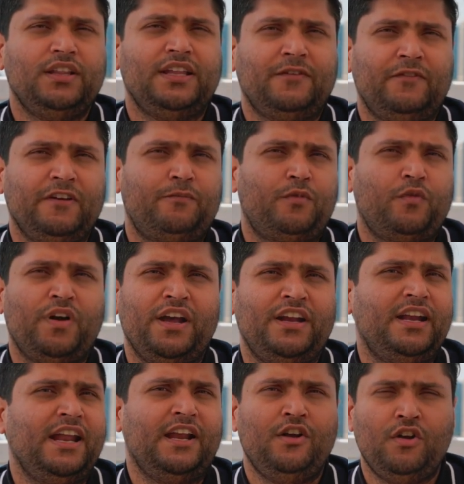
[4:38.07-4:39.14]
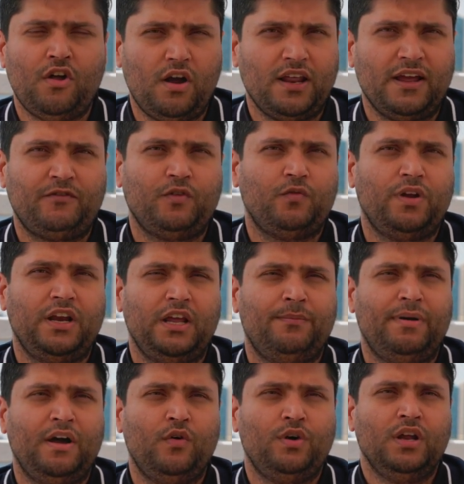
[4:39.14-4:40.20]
we have provided and not have to worry about